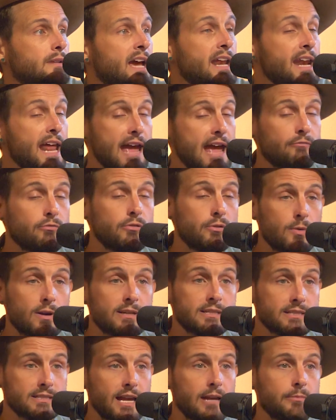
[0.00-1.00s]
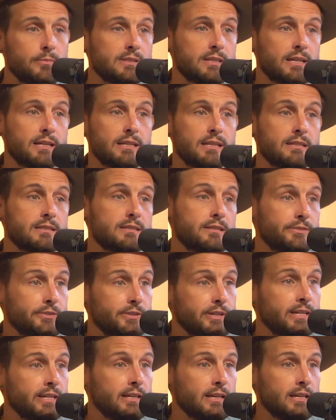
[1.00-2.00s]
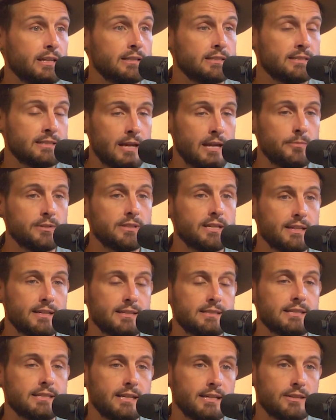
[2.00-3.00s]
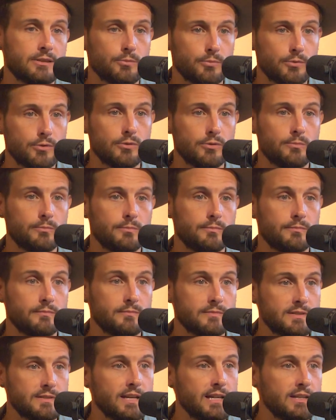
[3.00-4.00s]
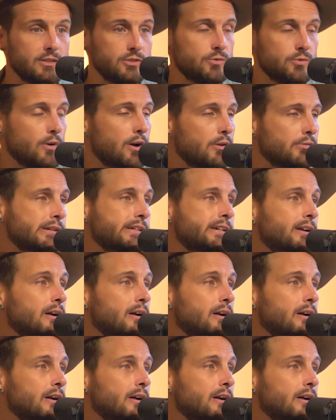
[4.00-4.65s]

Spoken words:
And everyone simultaneously in the room said you already